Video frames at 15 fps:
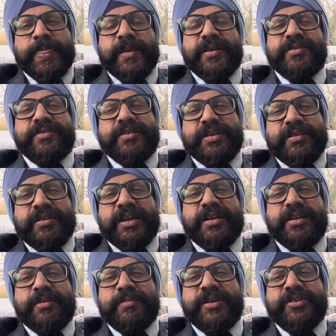and she
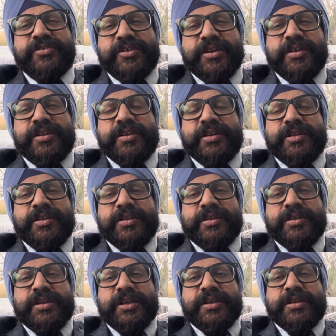sadly mentioned
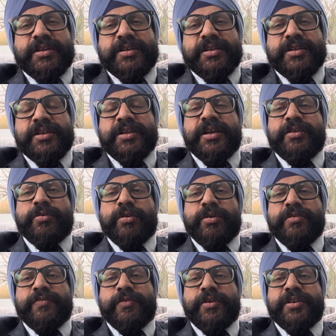that he had
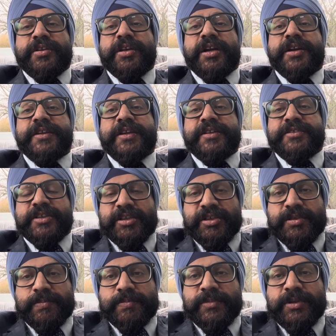gone for his cardiac
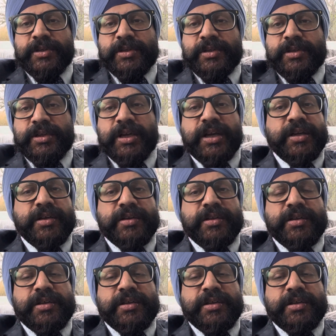checkup and